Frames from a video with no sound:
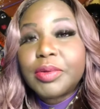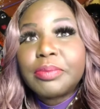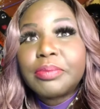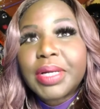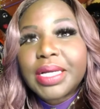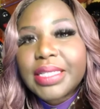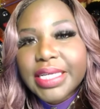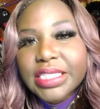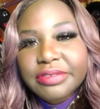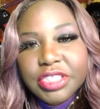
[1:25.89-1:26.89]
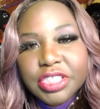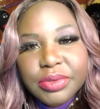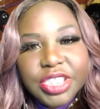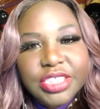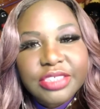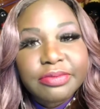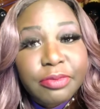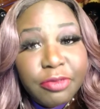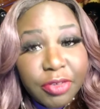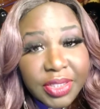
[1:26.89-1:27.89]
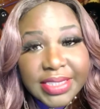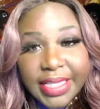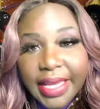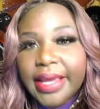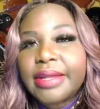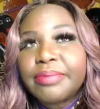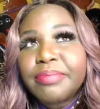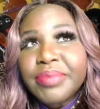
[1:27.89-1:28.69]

my collective intuition for this hand